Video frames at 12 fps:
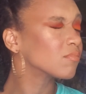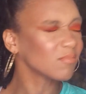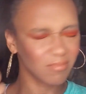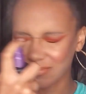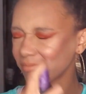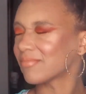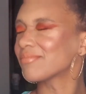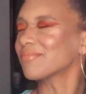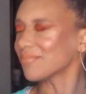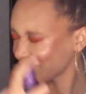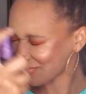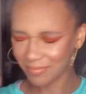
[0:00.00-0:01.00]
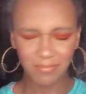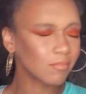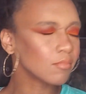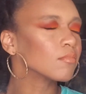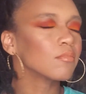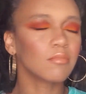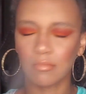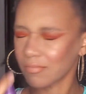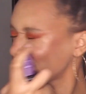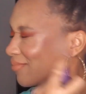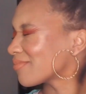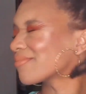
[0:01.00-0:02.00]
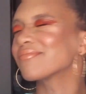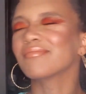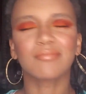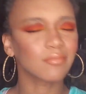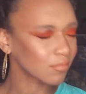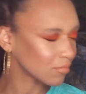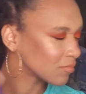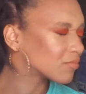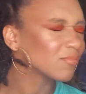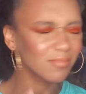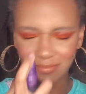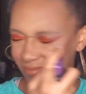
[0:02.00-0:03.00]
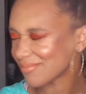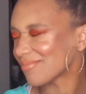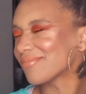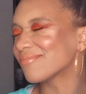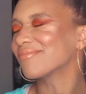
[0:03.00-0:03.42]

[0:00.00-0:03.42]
No one is speaking in this clip.